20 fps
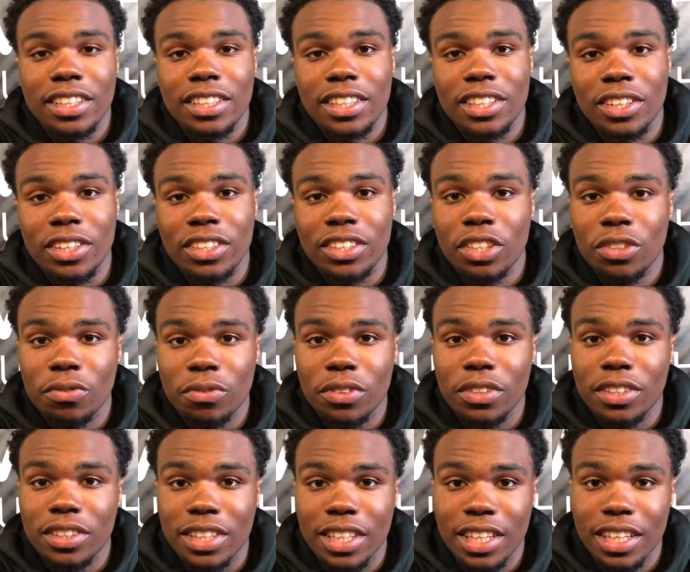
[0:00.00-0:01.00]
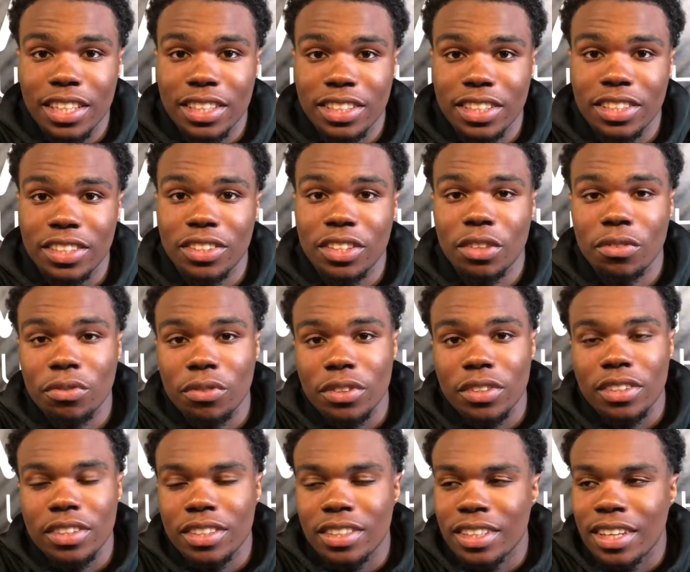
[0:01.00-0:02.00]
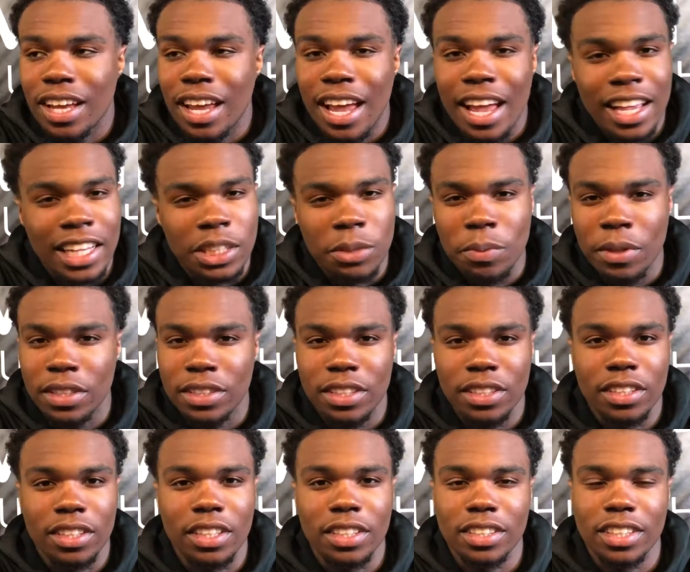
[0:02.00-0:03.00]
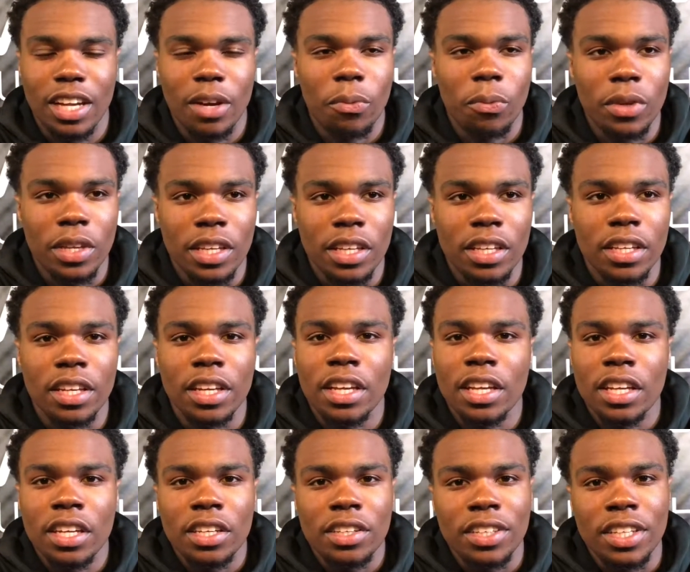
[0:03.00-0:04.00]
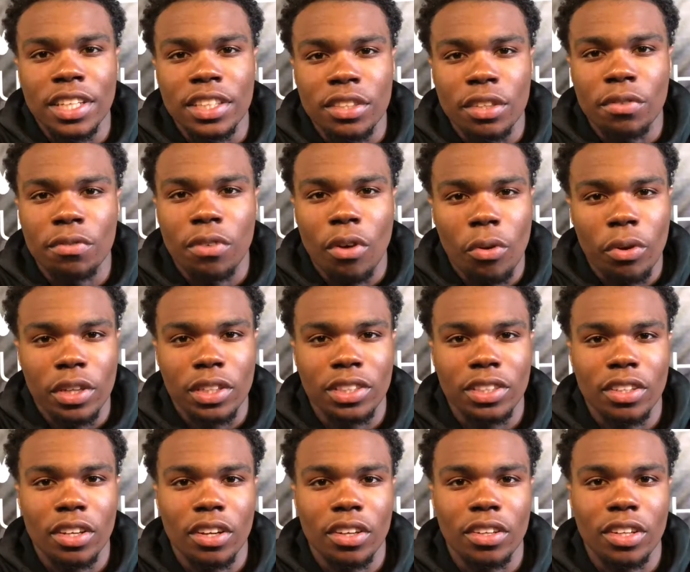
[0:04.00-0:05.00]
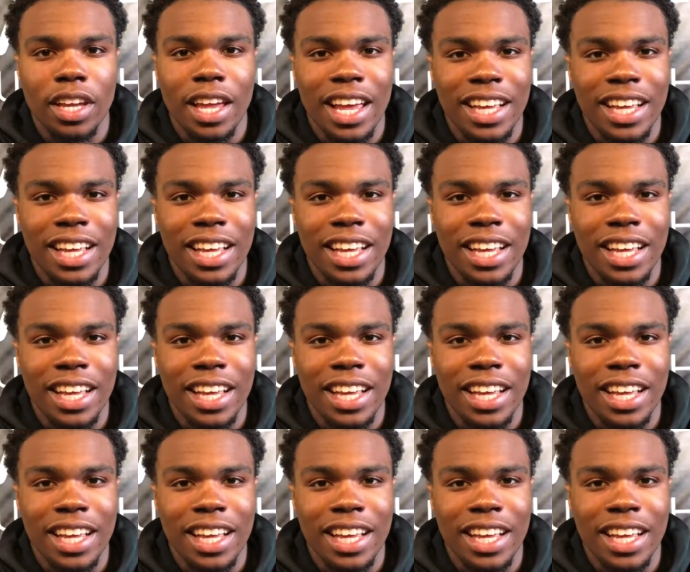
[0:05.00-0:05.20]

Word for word: There are different things and different aspects of things that we need to focus on.